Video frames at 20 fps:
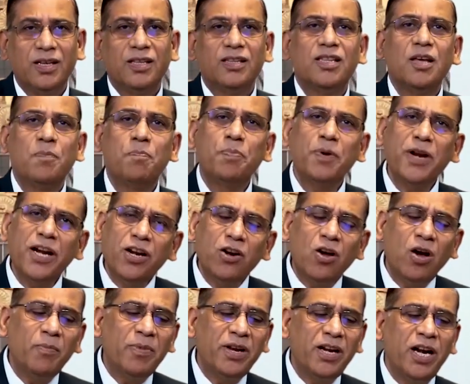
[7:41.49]
The
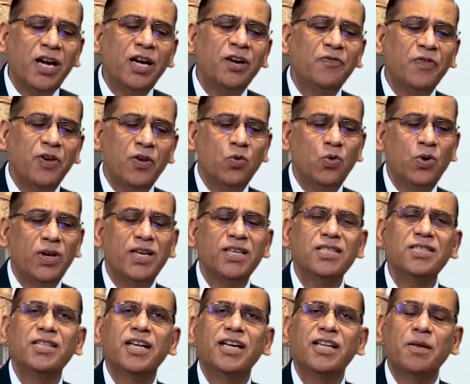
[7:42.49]
predominant view
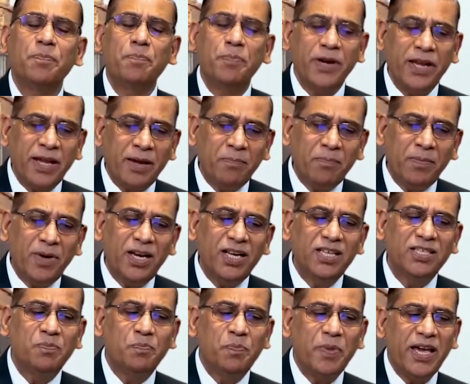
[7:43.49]
is that the preamble
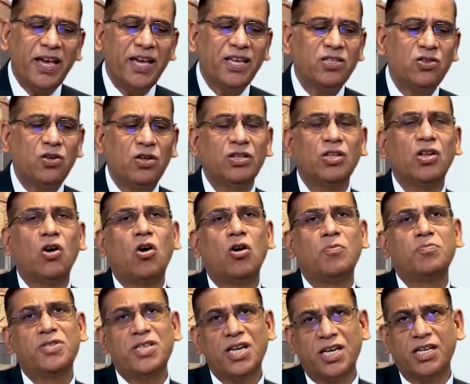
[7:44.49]
is based on the
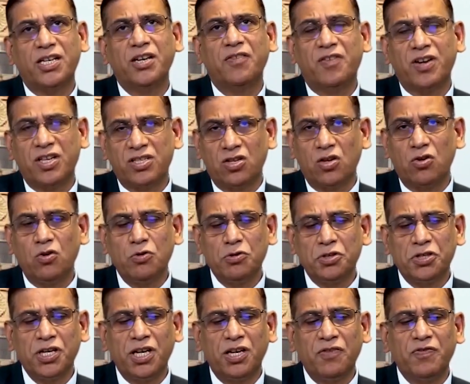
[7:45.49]
objective
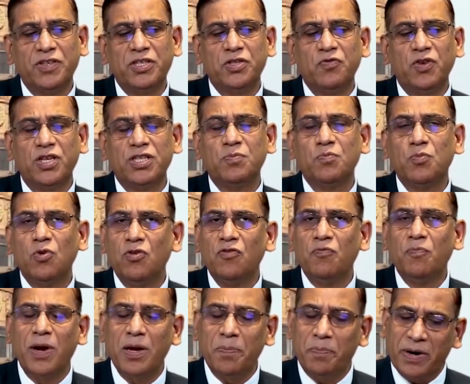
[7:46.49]
resolution which was
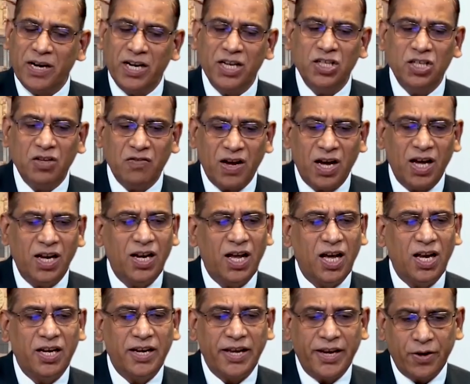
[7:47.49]
moved by Pandit
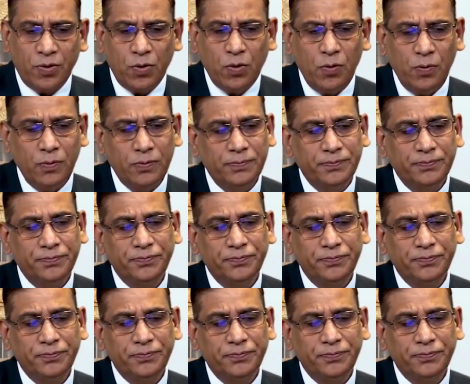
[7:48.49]
Jawaharlal Nehru.